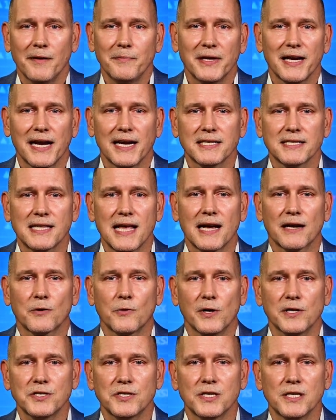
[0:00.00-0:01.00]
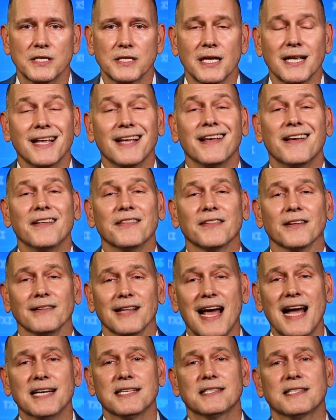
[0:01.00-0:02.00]
I've been asked that question the
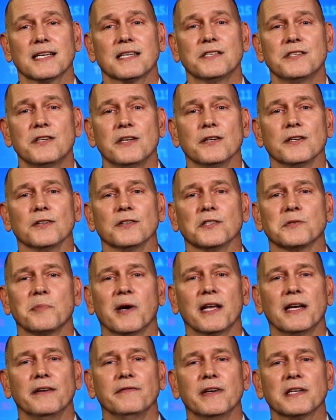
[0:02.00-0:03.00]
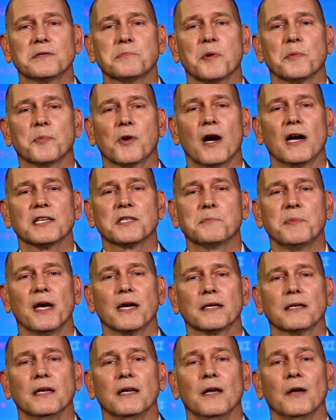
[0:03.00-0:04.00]
last six years by an investment
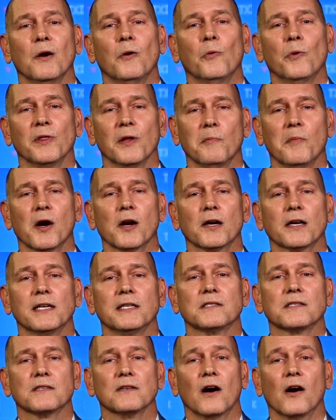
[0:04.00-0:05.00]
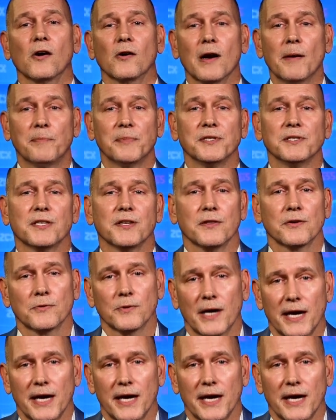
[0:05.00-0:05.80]
prospect when the markets are up and to the